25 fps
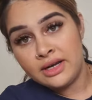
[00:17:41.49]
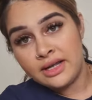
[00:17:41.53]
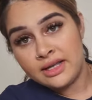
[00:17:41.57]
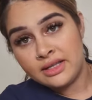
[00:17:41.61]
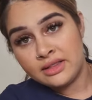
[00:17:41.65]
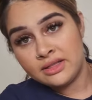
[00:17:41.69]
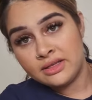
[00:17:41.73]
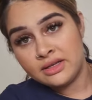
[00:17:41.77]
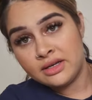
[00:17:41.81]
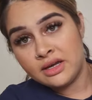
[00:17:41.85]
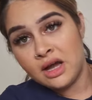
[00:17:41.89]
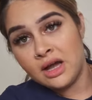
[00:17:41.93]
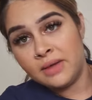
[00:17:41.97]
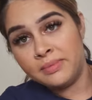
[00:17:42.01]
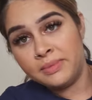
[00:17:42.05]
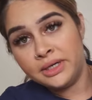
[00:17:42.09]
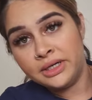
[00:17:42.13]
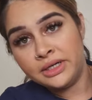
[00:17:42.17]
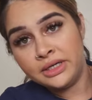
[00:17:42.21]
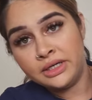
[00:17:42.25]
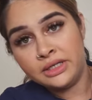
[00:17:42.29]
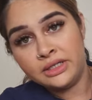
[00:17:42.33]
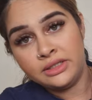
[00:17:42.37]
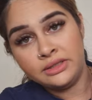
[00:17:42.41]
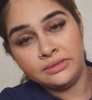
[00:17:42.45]
like the car
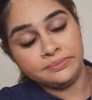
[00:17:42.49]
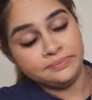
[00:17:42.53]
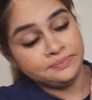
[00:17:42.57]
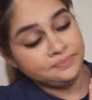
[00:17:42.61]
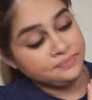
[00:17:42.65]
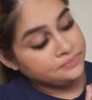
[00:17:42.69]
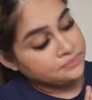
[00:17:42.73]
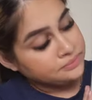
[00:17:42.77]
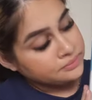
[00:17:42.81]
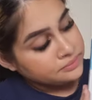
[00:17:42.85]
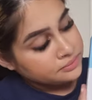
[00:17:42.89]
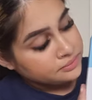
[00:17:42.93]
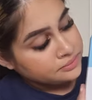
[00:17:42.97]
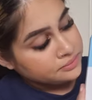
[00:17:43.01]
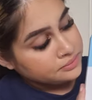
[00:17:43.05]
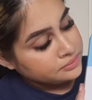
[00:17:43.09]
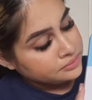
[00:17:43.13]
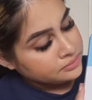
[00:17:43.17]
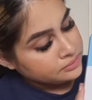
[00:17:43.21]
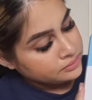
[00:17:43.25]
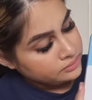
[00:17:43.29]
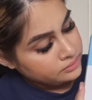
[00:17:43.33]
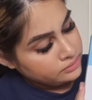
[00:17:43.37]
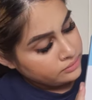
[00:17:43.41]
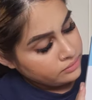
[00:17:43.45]
mirror
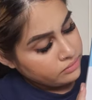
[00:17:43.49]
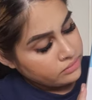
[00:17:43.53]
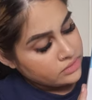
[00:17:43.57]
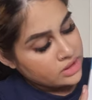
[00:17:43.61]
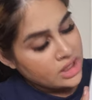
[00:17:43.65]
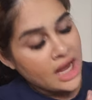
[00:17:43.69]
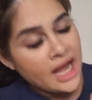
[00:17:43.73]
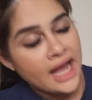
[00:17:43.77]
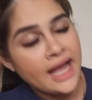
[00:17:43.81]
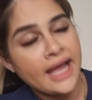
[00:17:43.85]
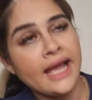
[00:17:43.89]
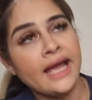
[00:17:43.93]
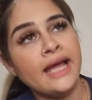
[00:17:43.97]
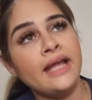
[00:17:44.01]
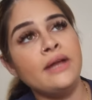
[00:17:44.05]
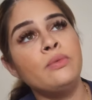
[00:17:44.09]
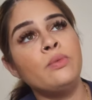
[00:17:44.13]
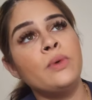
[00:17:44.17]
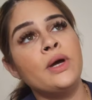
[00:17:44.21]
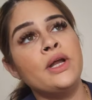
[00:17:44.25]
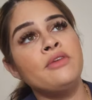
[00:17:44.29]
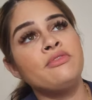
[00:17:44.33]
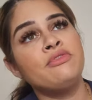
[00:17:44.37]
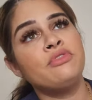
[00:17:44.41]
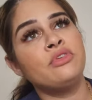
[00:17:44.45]
I had
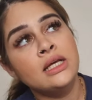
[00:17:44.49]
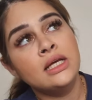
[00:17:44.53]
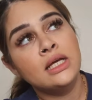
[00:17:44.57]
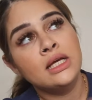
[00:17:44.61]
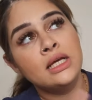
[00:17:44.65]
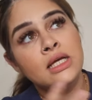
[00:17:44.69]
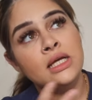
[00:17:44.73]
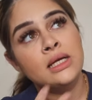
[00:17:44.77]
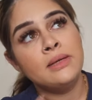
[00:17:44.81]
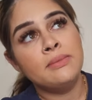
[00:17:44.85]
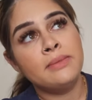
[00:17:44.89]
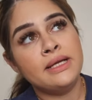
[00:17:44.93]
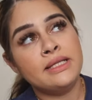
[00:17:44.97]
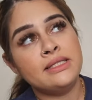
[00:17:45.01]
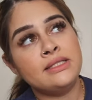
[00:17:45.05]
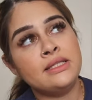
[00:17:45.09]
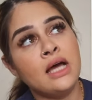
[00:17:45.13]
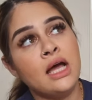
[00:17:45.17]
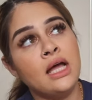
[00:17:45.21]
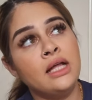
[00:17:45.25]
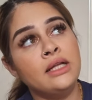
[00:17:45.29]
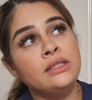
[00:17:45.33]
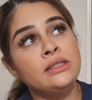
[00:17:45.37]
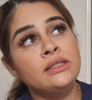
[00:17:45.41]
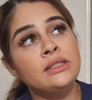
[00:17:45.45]
one for my
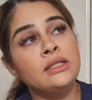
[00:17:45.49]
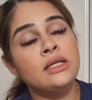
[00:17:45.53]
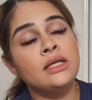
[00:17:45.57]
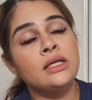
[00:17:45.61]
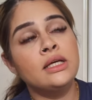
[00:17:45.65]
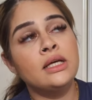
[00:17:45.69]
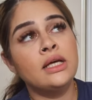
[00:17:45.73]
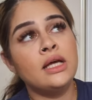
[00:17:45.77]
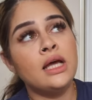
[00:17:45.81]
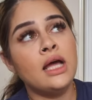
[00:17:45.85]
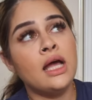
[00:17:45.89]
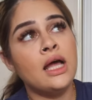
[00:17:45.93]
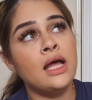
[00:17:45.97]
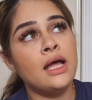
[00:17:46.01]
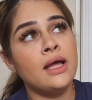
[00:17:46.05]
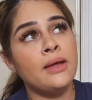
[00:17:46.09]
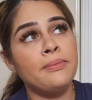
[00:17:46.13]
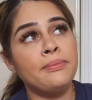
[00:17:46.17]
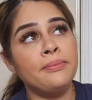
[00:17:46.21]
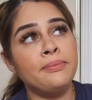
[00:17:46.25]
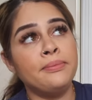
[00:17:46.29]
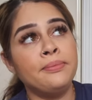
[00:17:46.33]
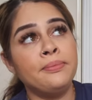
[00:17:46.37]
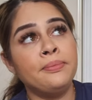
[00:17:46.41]
son um,